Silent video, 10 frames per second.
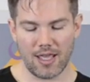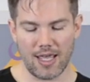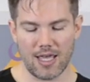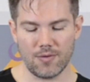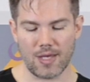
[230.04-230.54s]

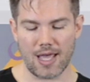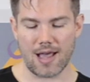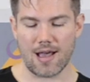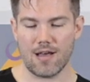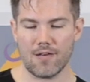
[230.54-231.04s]
and we
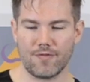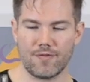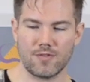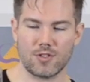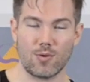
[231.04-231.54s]
have
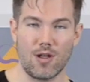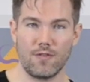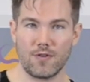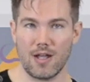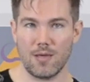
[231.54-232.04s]

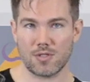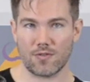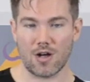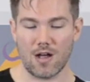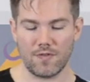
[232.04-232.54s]
12 grams
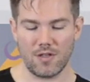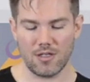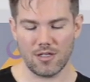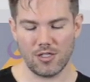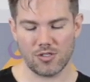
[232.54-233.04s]
of coffee
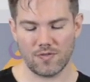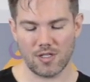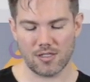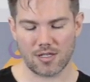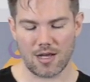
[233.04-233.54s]
in each of
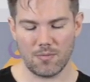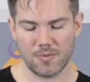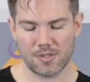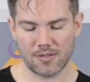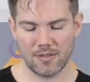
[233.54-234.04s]
these
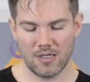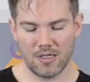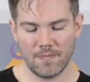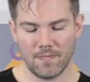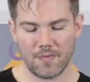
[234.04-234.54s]
cups.
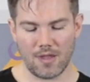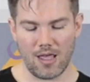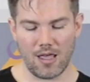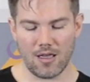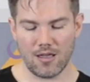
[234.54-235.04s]

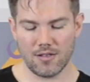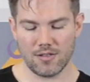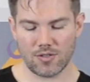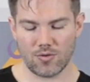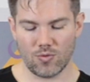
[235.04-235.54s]

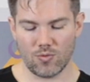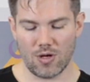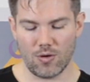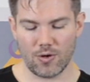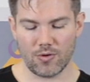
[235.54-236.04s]
And
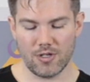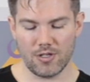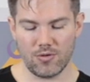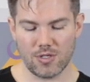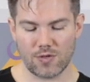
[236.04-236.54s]
what we're going to
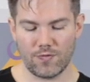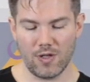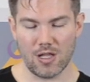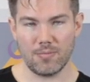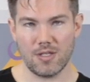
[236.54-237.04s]
do is
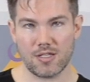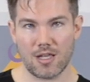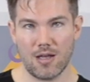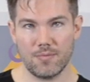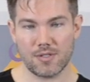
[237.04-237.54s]
fill up these
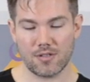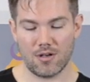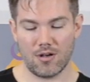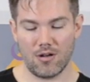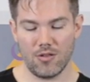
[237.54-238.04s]
cups
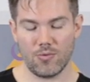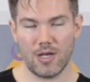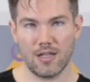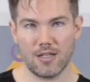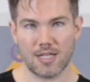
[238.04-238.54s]
all the
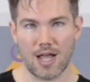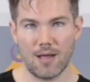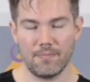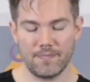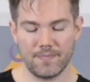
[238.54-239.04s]
way to the
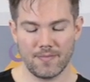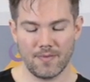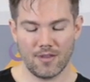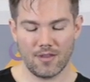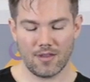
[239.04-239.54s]
top,
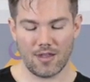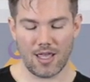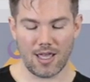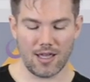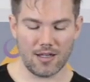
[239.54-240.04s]

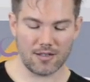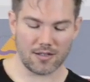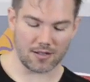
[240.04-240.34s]
and